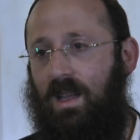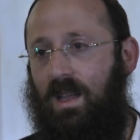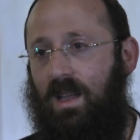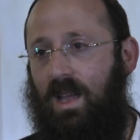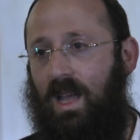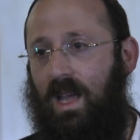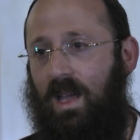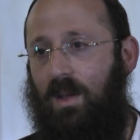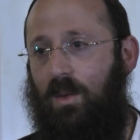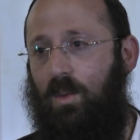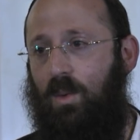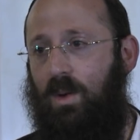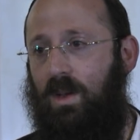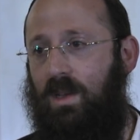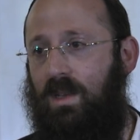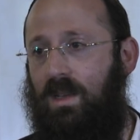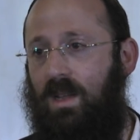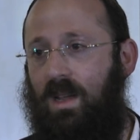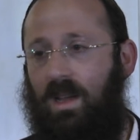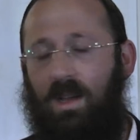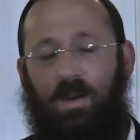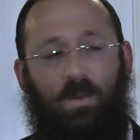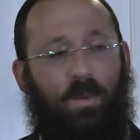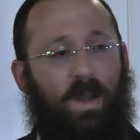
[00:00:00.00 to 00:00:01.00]
I would
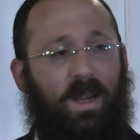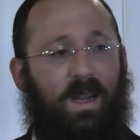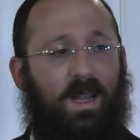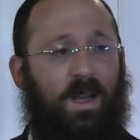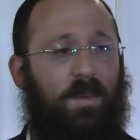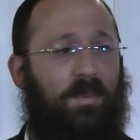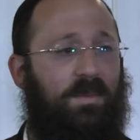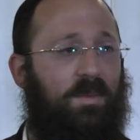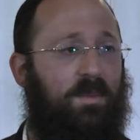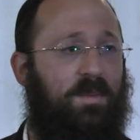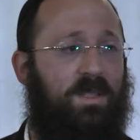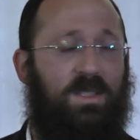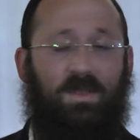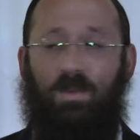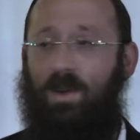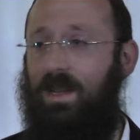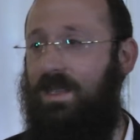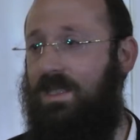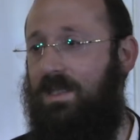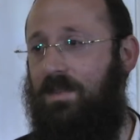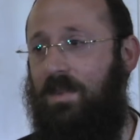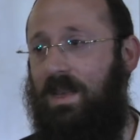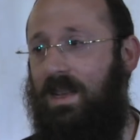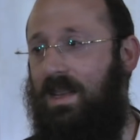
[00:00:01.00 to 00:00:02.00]
wake up from
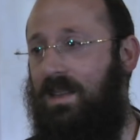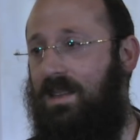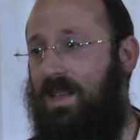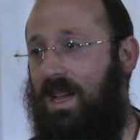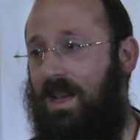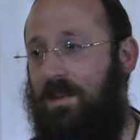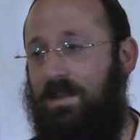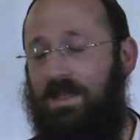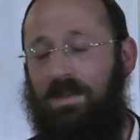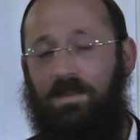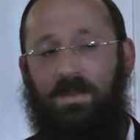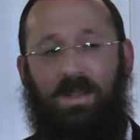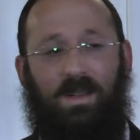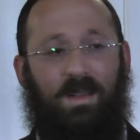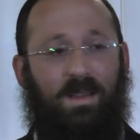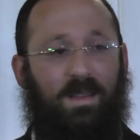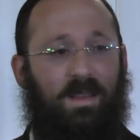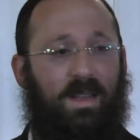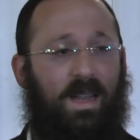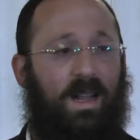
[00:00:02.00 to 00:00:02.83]
sweats many times in the middle of the